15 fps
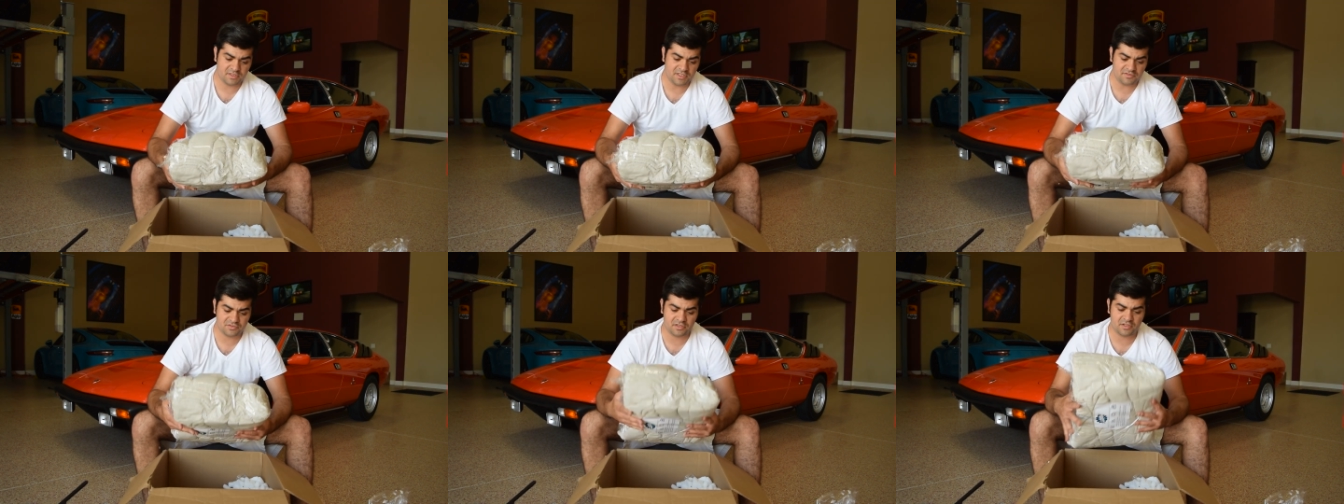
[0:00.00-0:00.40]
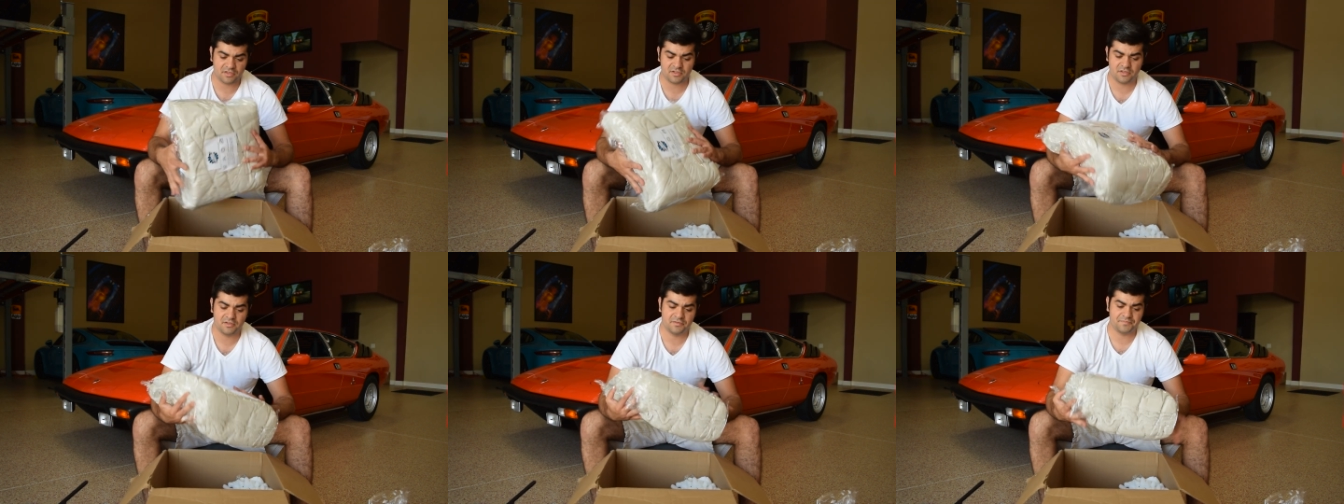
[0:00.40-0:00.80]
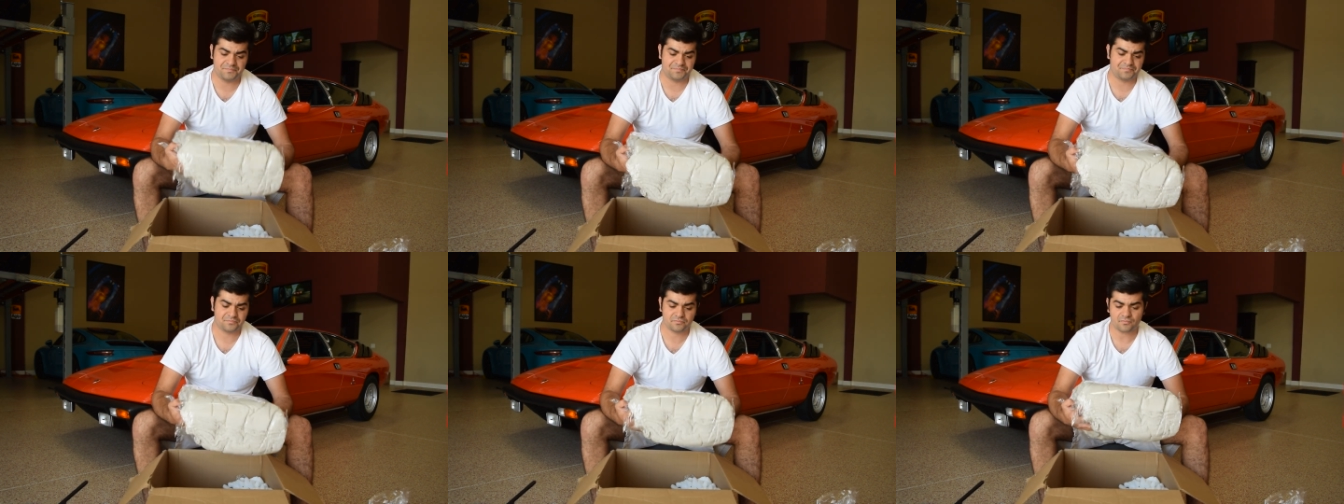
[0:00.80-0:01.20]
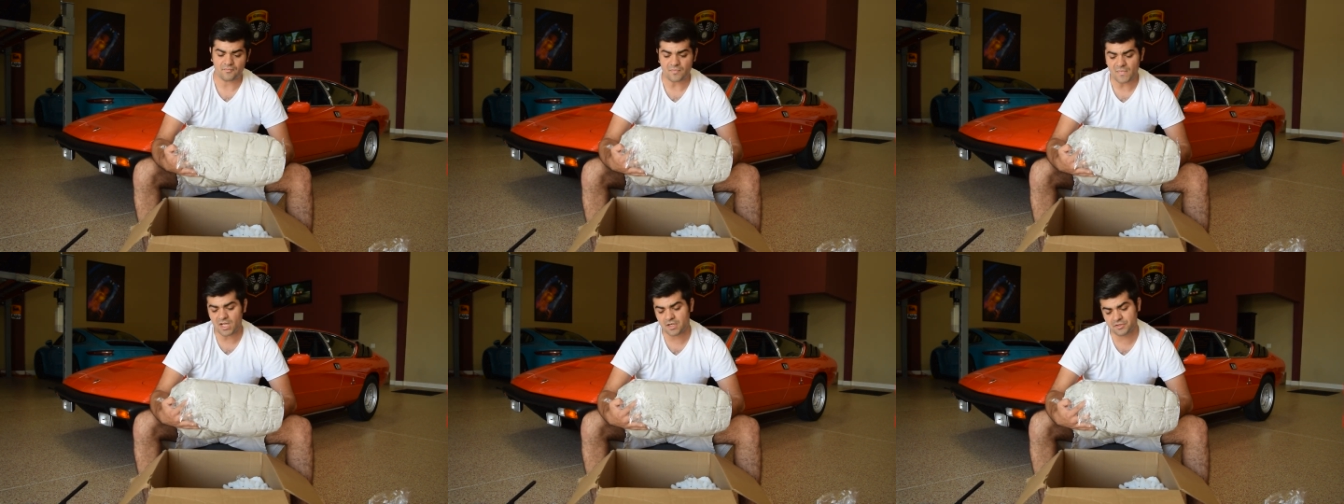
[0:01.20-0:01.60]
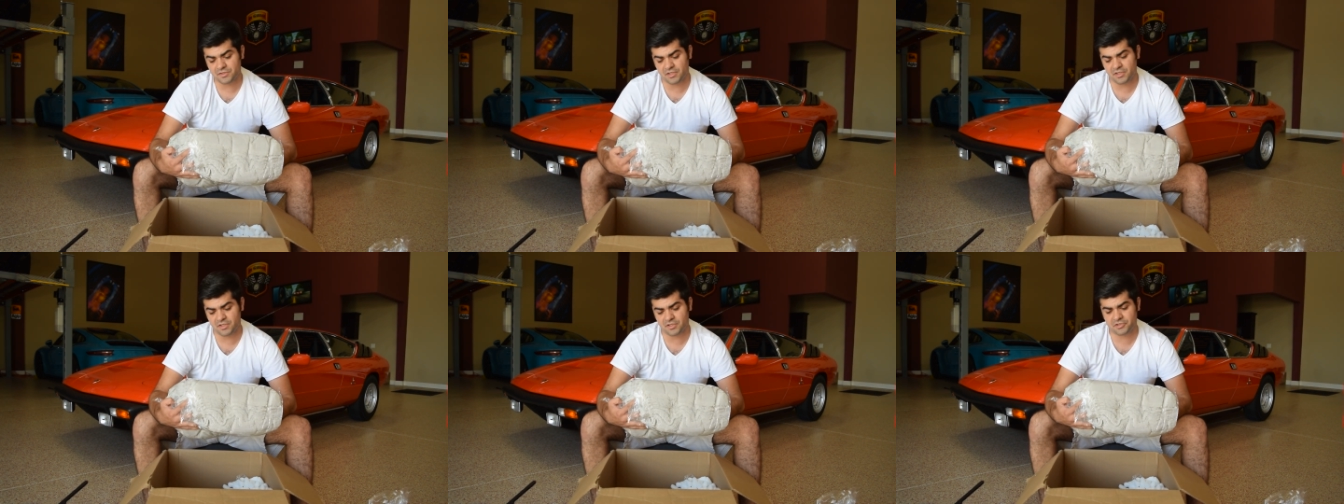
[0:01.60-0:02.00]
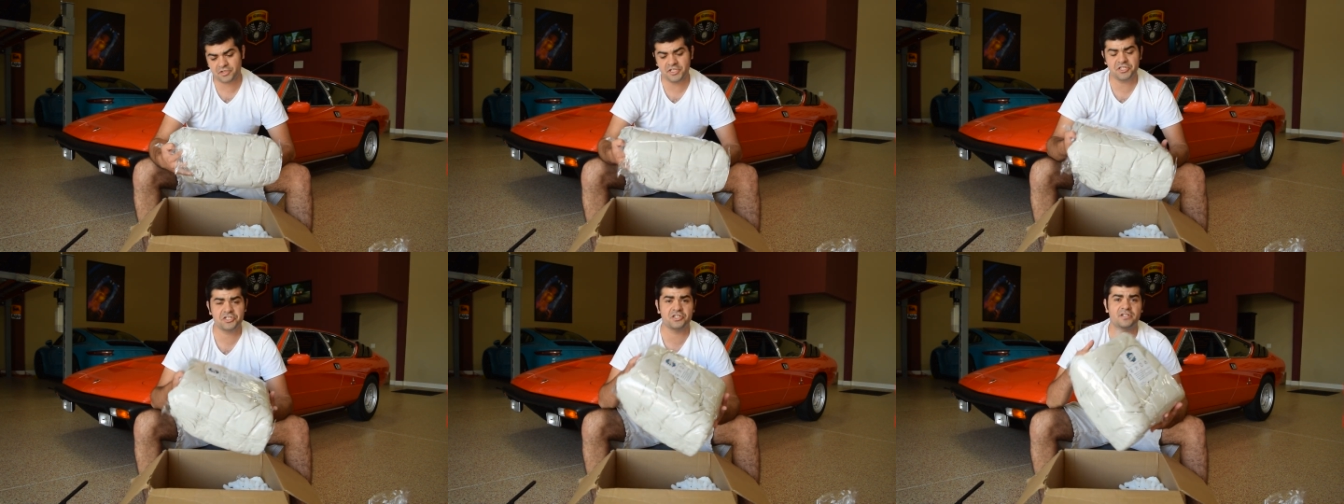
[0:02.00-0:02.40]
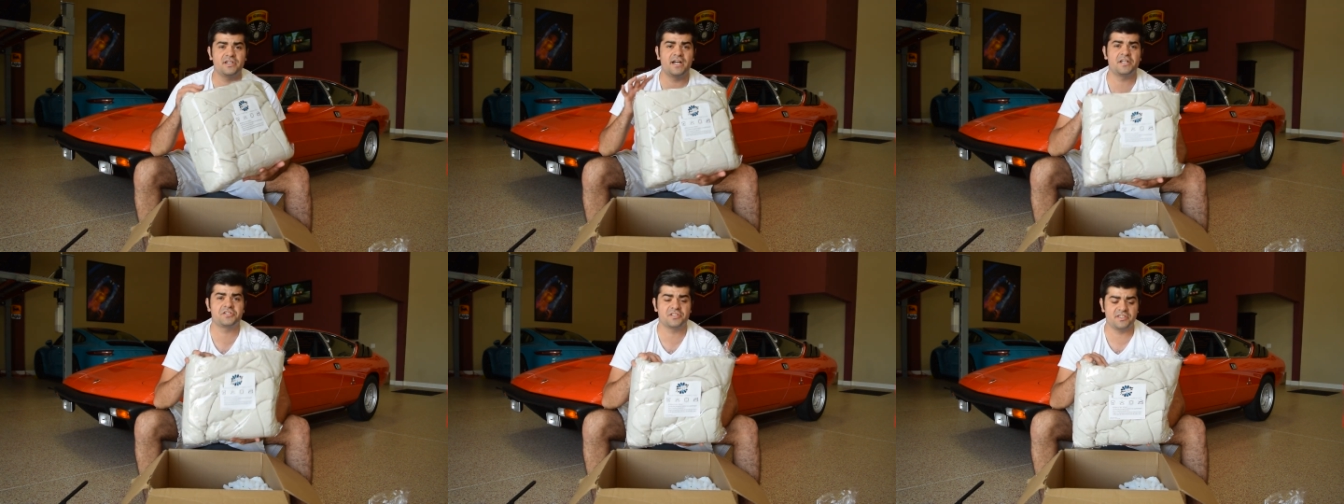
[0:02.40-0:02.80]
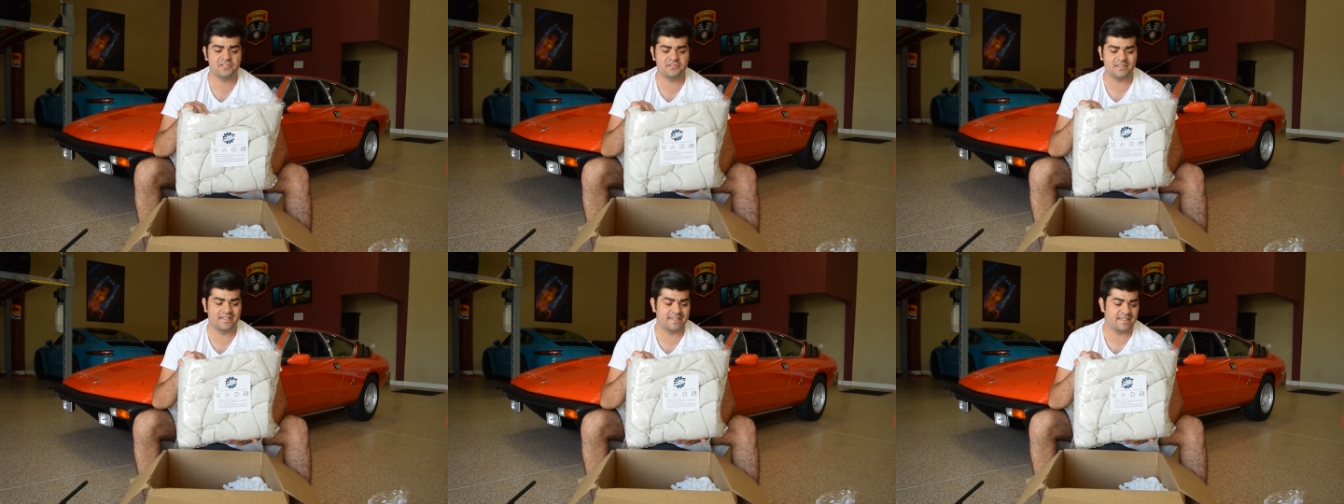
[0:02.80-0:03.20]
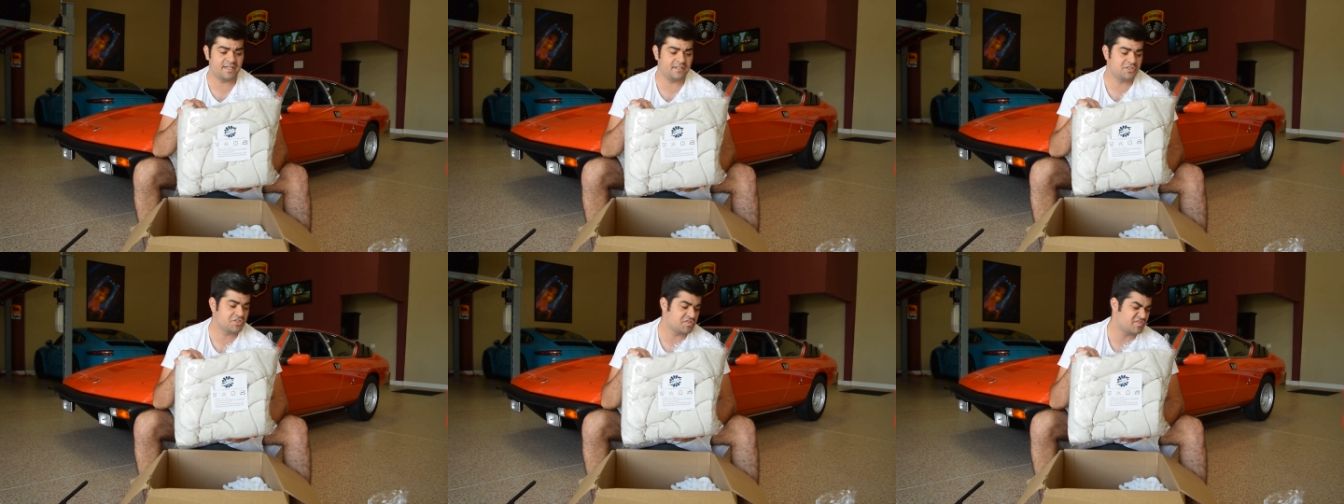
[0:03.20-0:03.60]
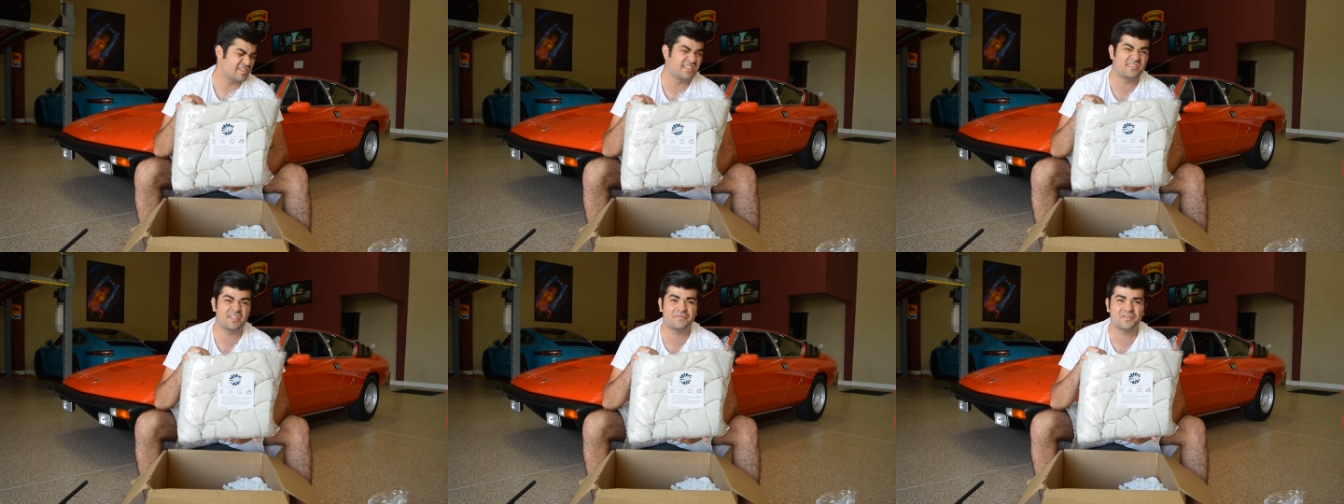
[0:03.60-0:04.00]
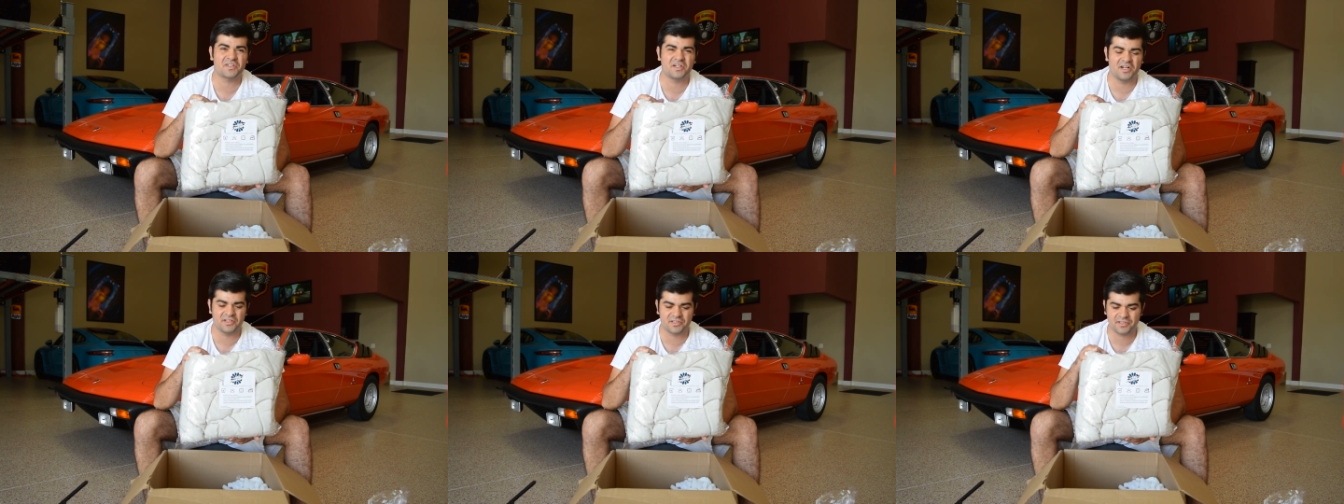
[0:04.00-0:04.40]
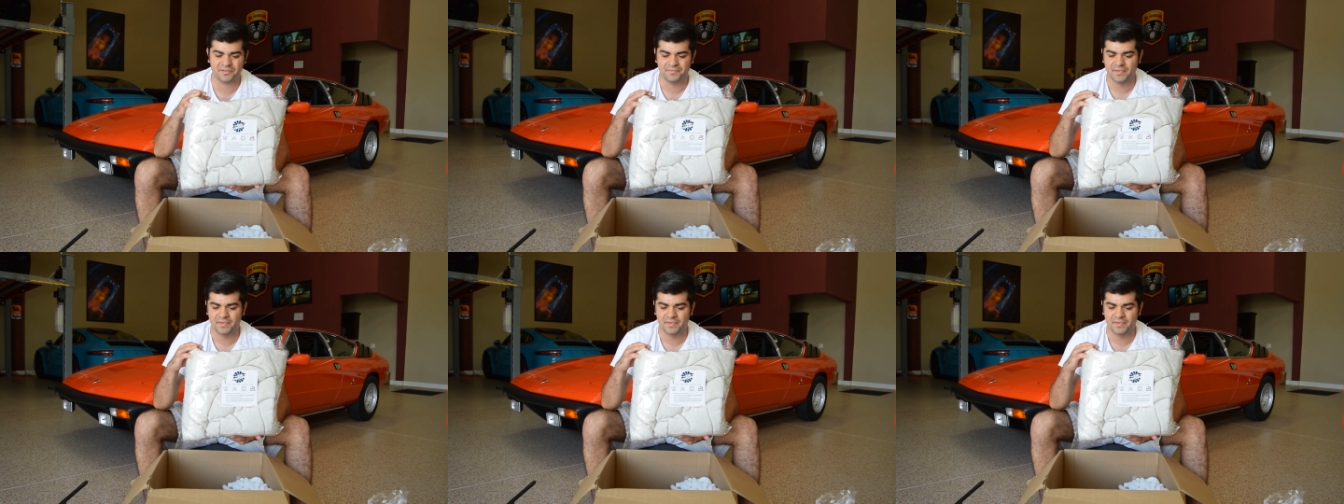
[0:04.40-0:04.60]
these are the creature edgeless again, just in a different color.